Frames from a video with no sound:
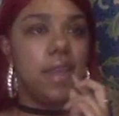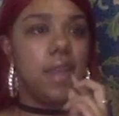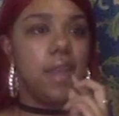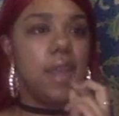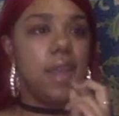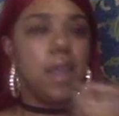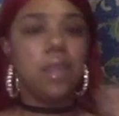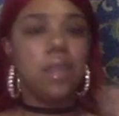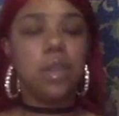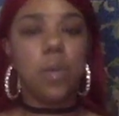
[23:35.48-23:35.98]

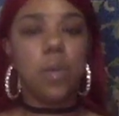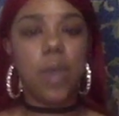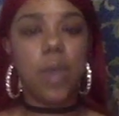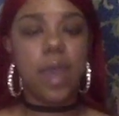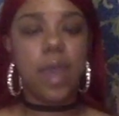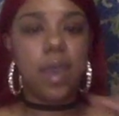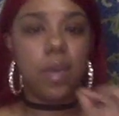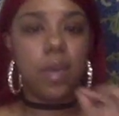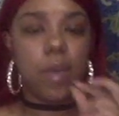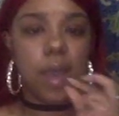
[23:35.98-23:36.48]
the Wet
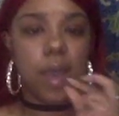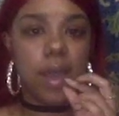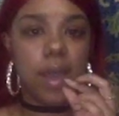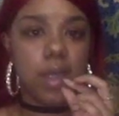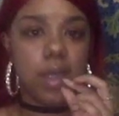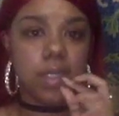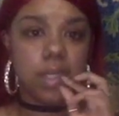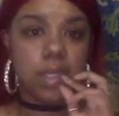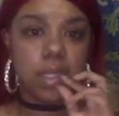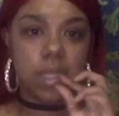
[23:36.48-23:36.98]
and
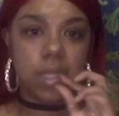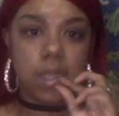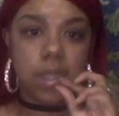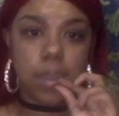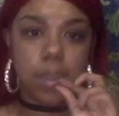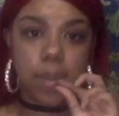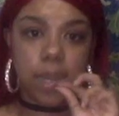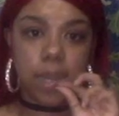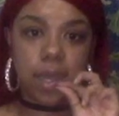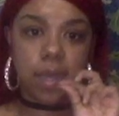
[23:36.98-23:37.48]
Wild's Clear
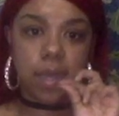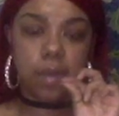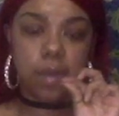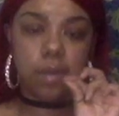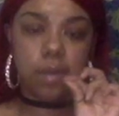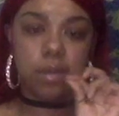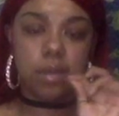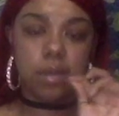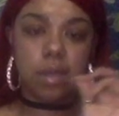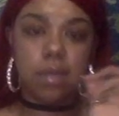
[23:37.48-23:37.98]
Brow
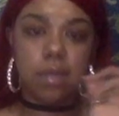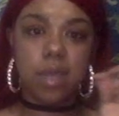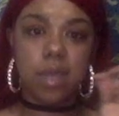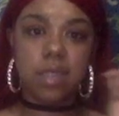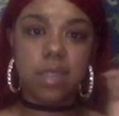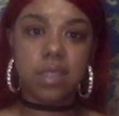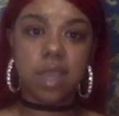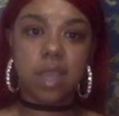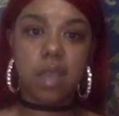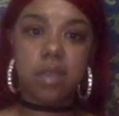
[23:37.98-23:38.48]
and
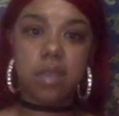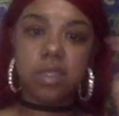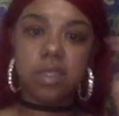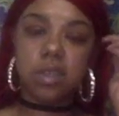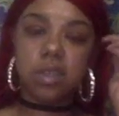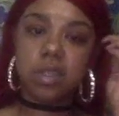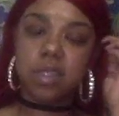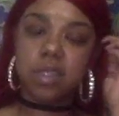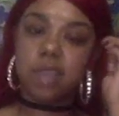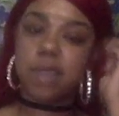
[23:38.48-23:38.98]
Mascara Gel to
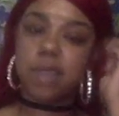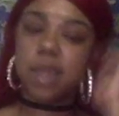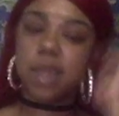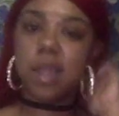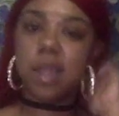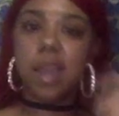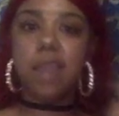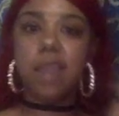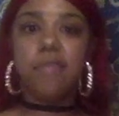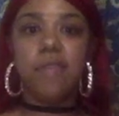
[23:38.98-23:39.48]
save my
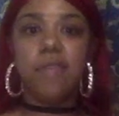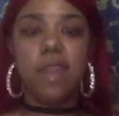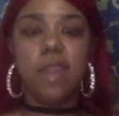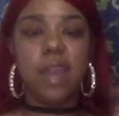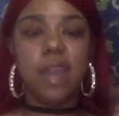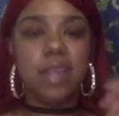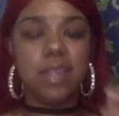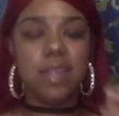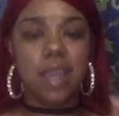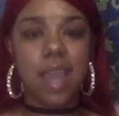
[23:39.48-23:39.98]
life. And it
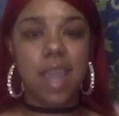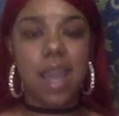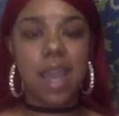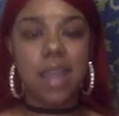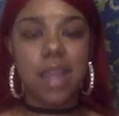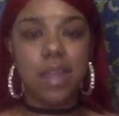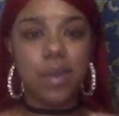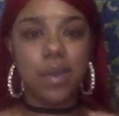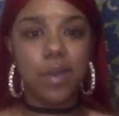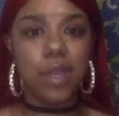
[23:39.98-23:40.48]
has like
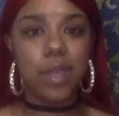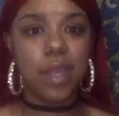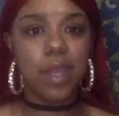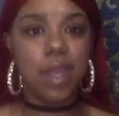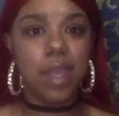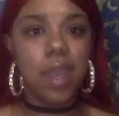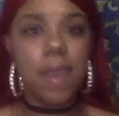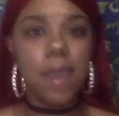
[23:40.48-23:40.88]
aloe in it.